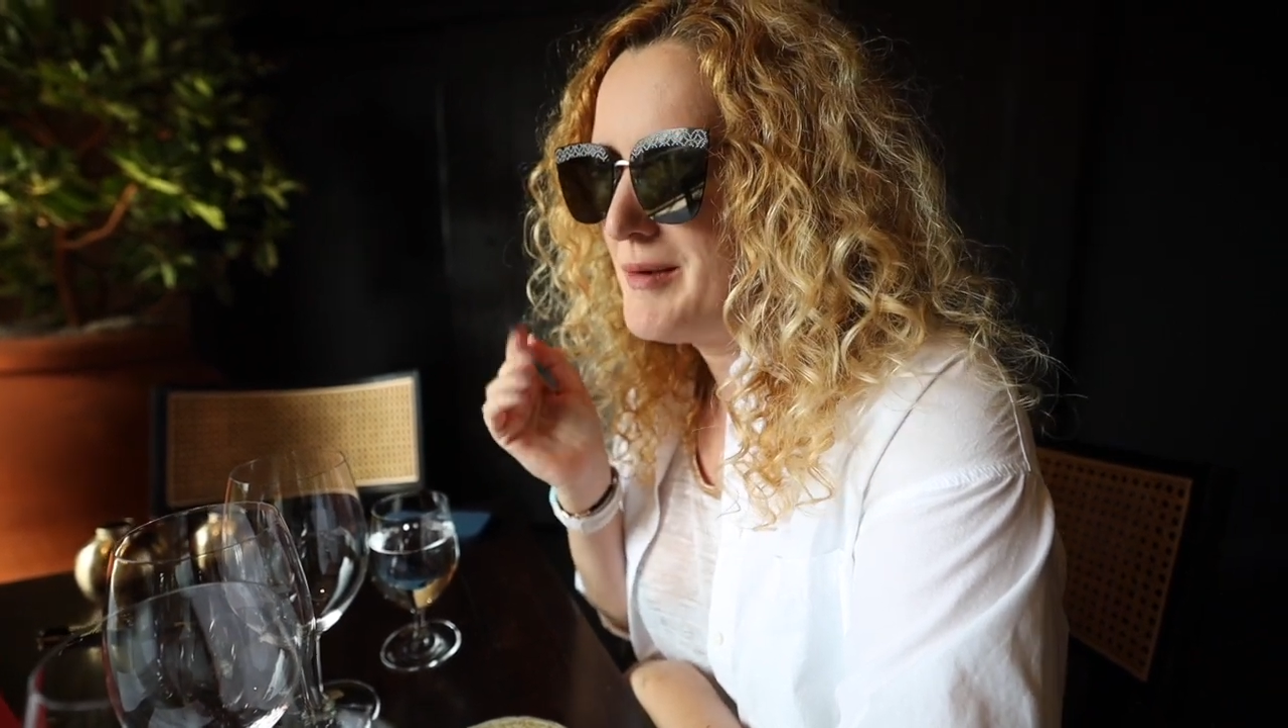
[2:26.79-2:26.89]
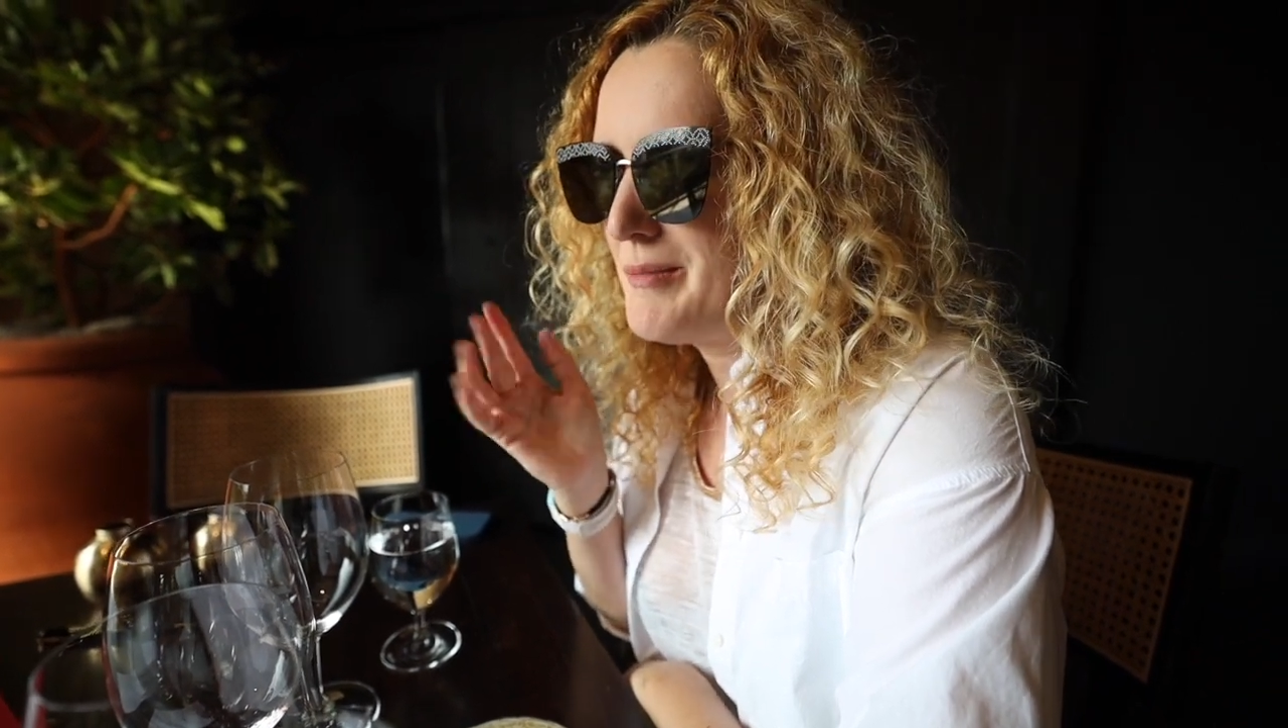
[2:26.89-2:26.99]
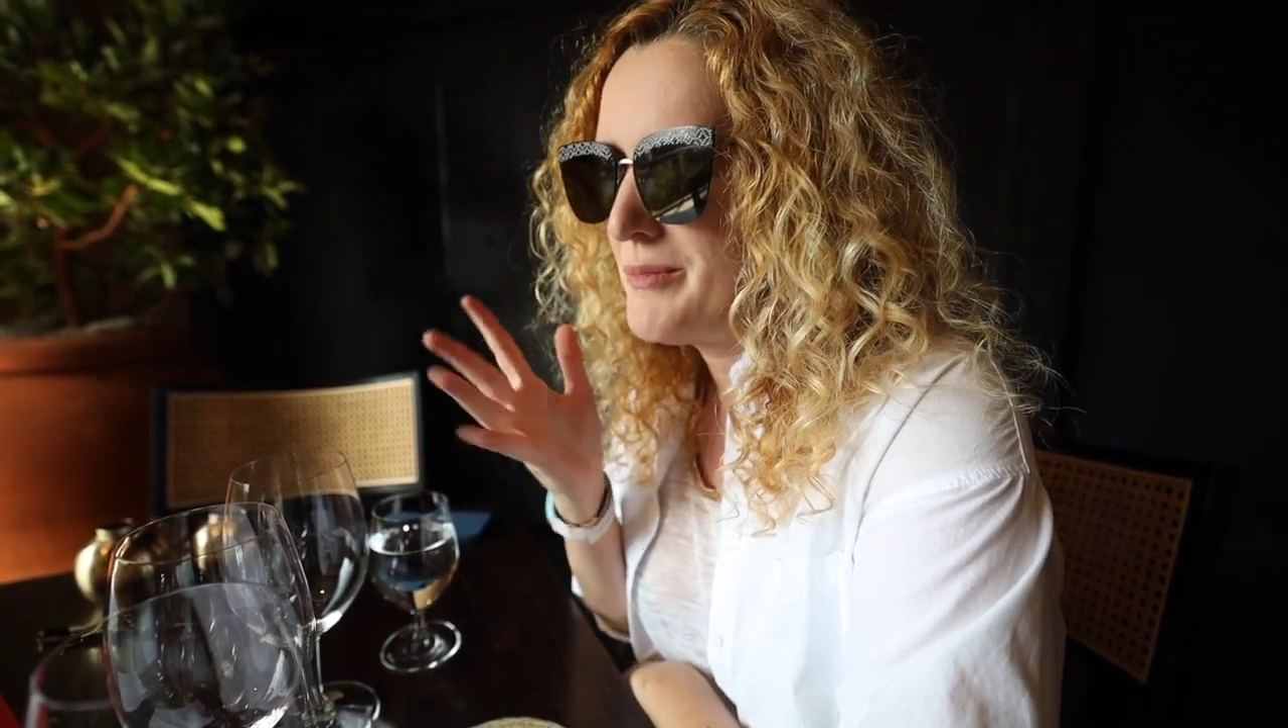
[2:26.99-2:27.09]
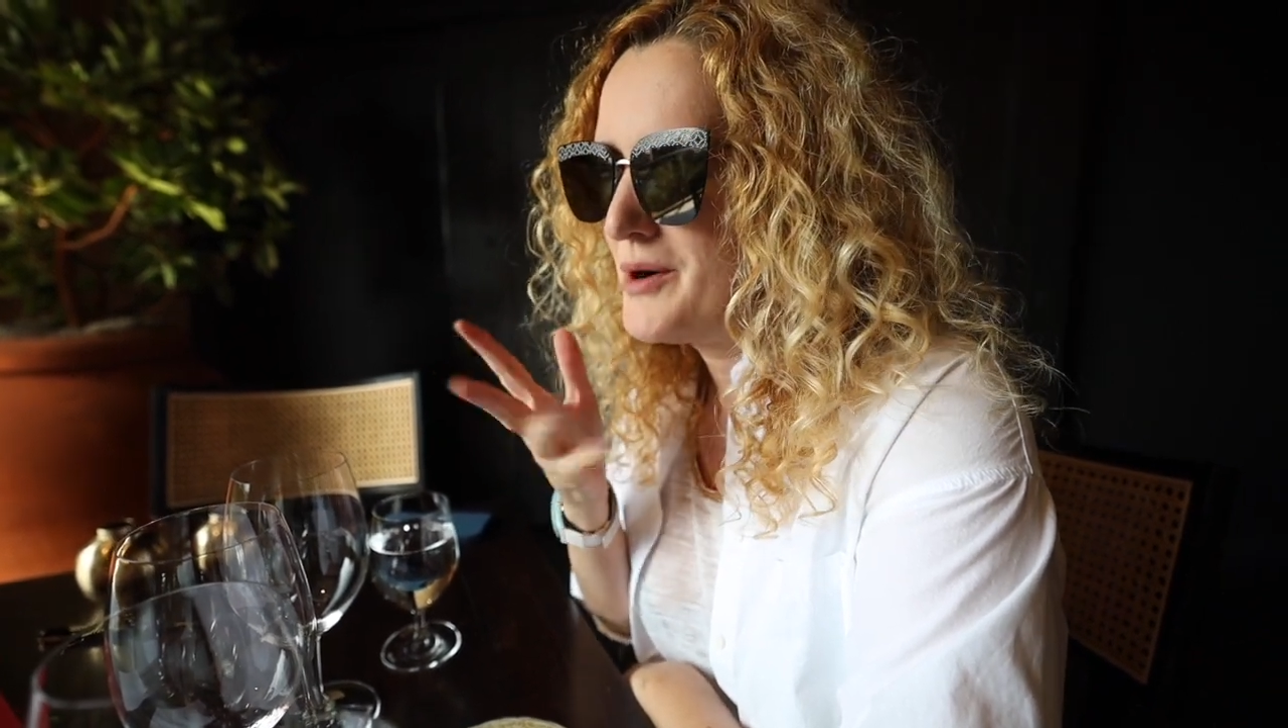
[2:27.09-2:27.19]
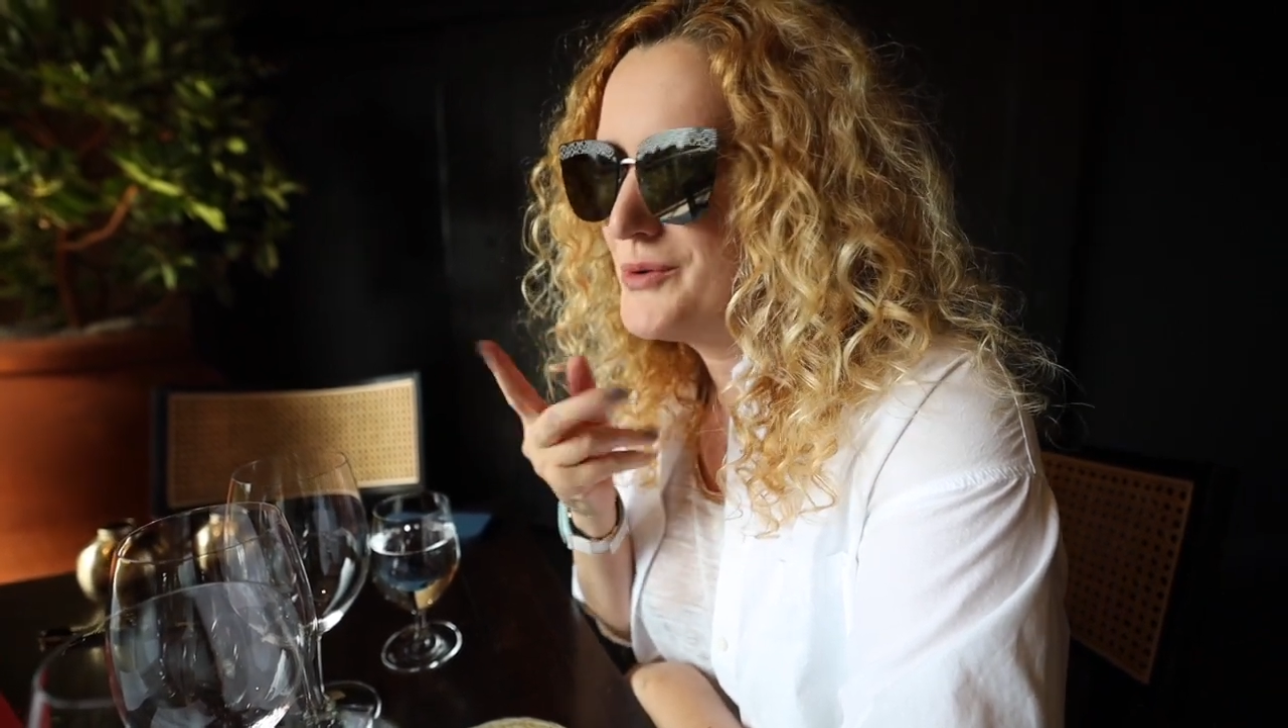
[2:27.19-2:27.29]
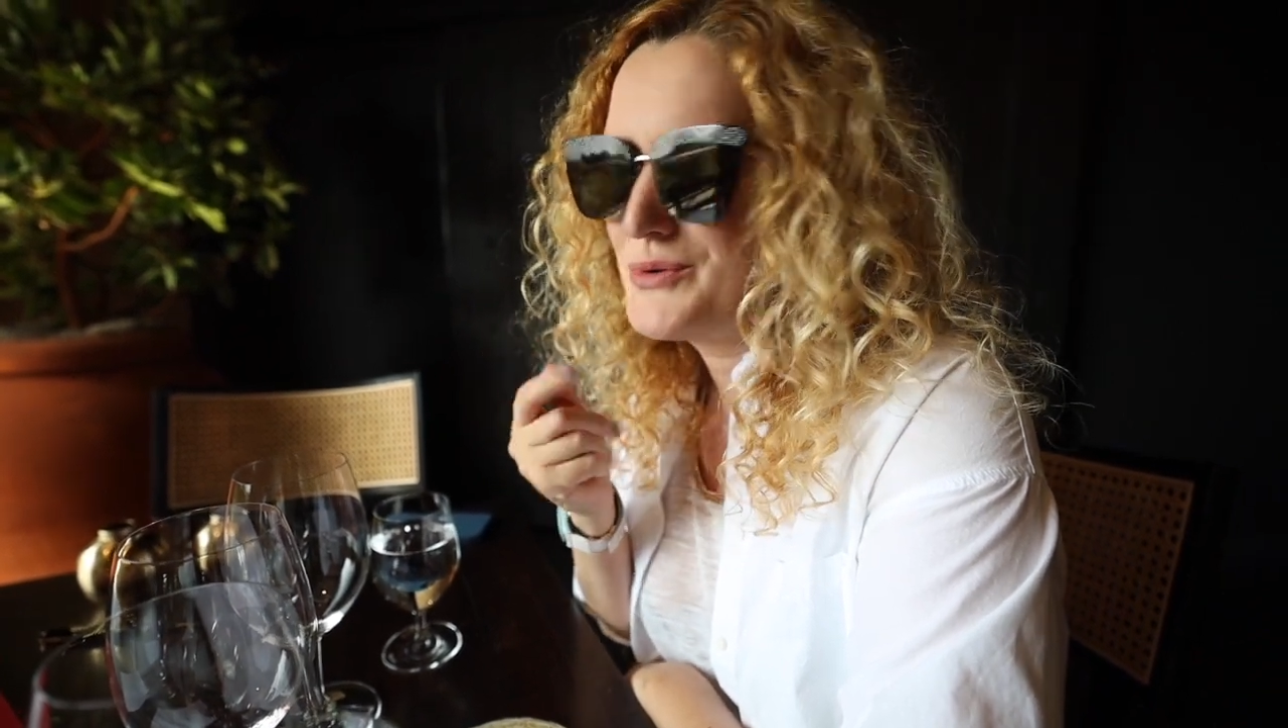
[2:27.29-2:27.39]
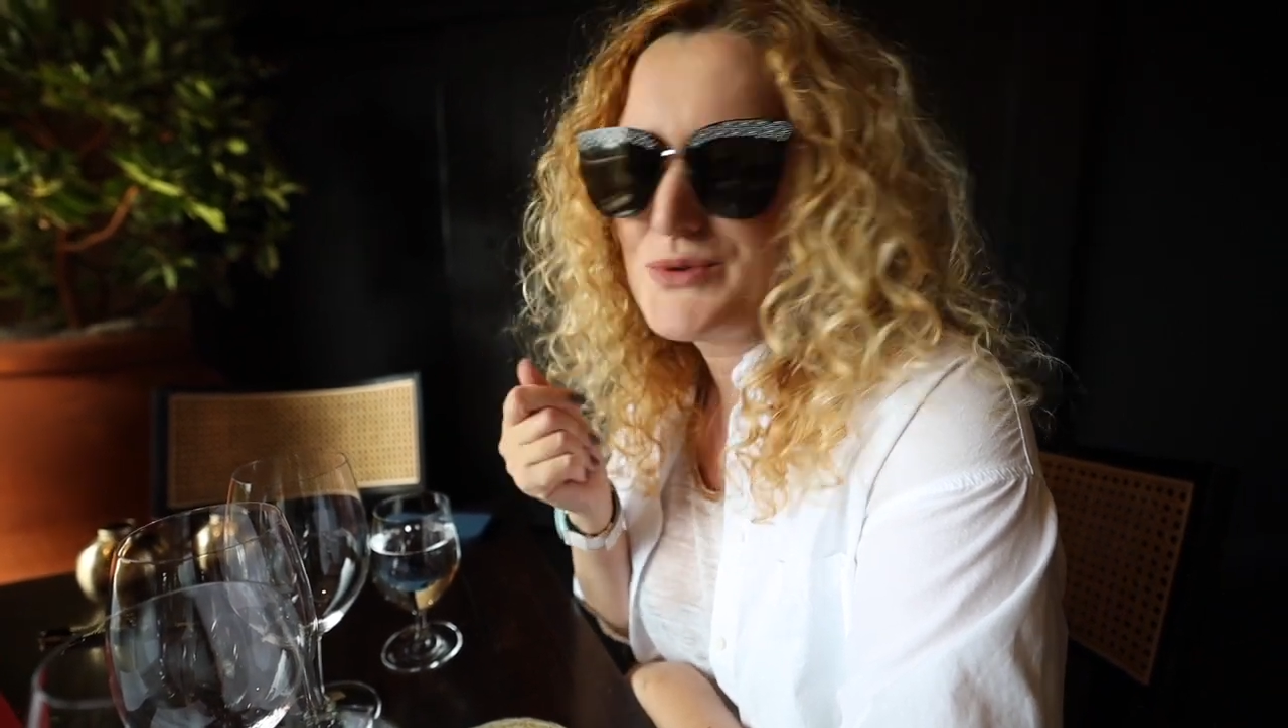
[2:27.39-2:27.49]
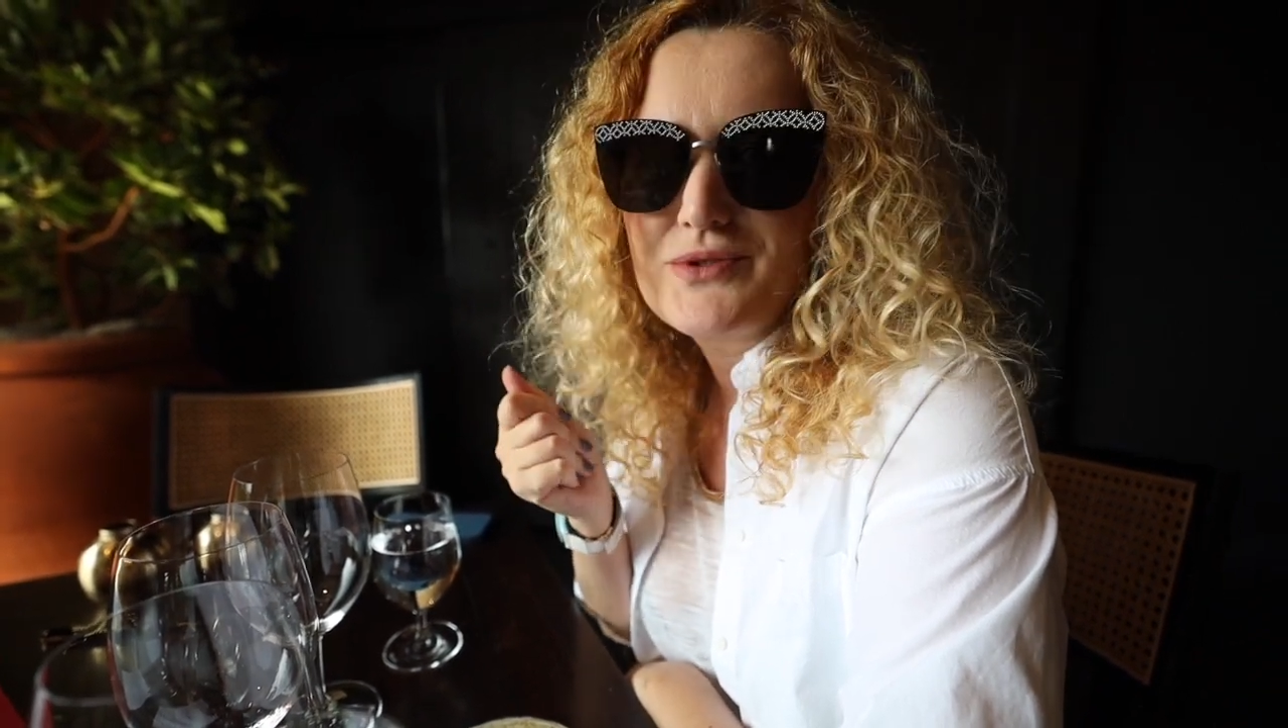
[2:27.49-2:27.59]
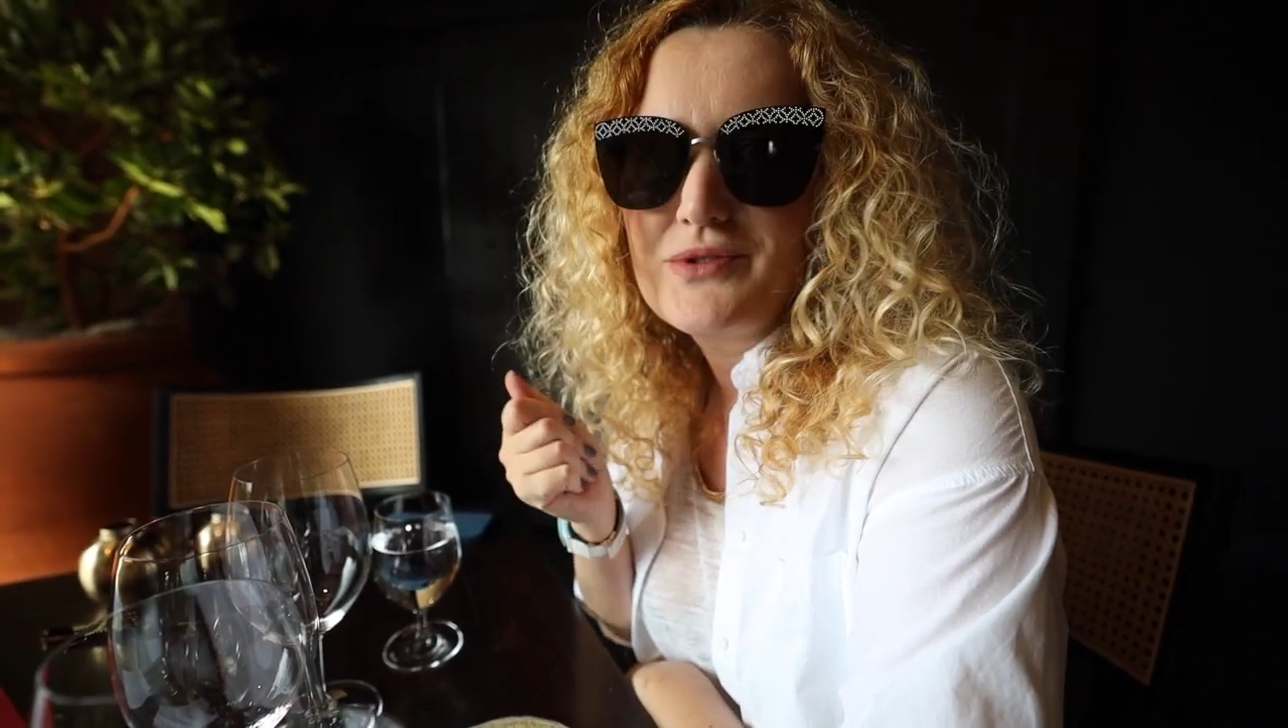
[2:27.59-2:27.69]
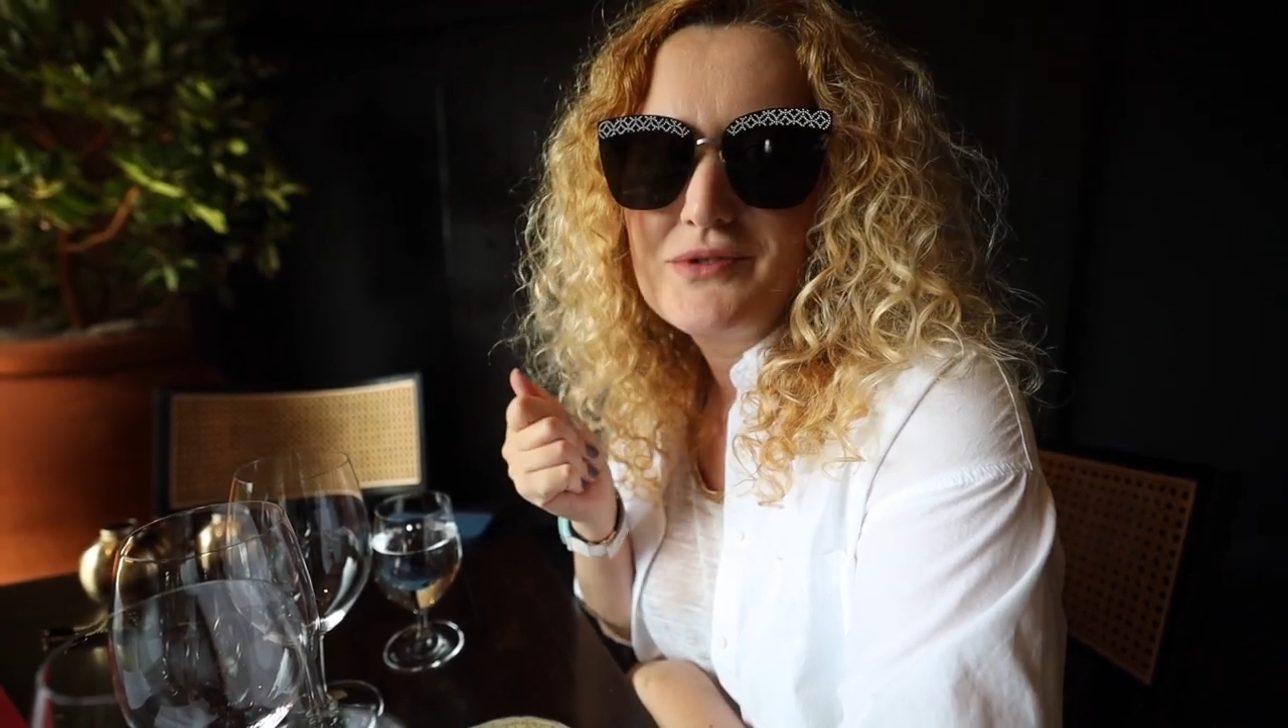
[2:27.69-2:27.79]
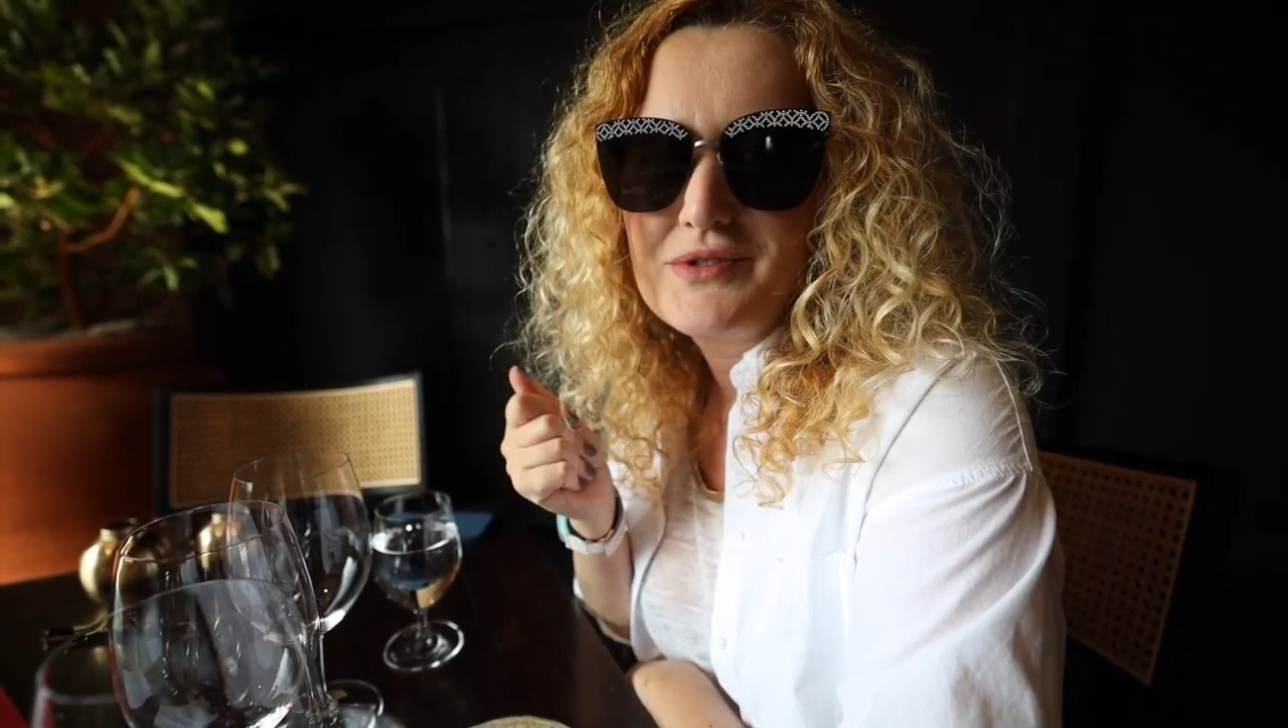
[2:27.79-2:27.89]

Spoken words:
most